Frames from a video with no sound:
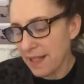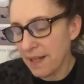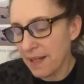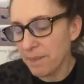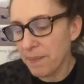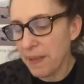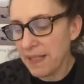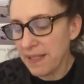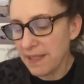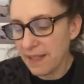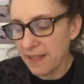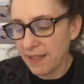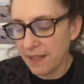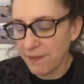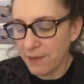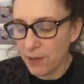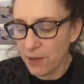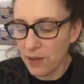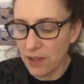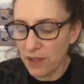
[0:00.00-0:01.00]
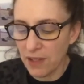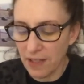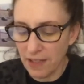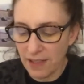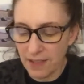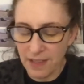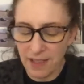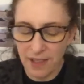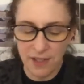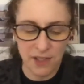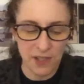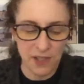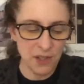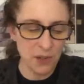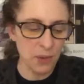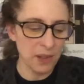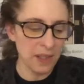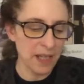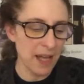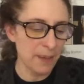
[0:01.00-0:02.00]
And basically, if you go to architecture
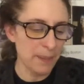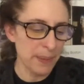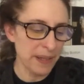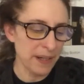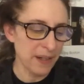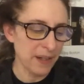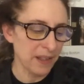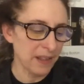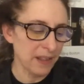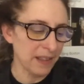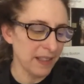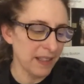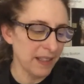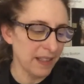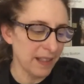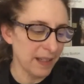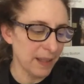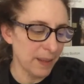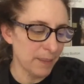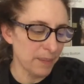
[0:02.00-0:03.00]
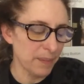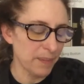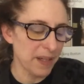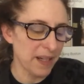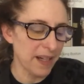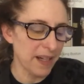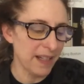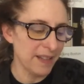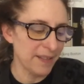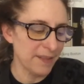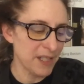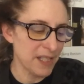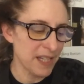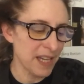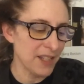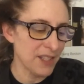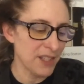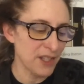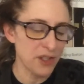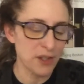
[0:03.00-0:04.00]
school, that apparently um, kind of
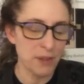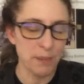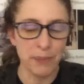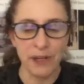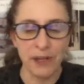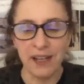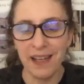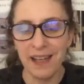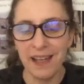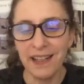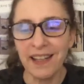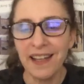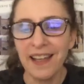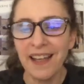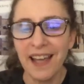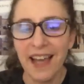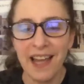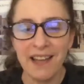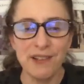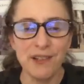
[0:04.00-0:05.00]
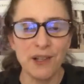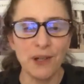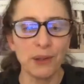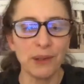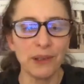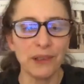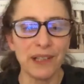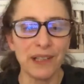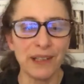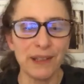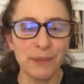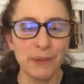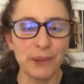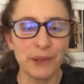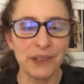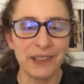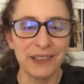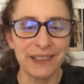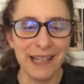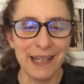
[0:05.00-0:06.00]
changes your brain and you don't look at the
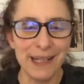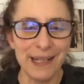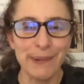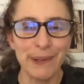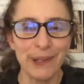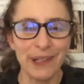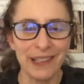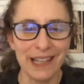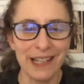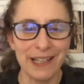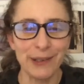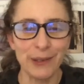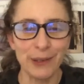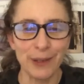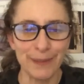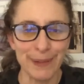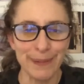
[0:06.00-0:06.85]
world anymore like a normal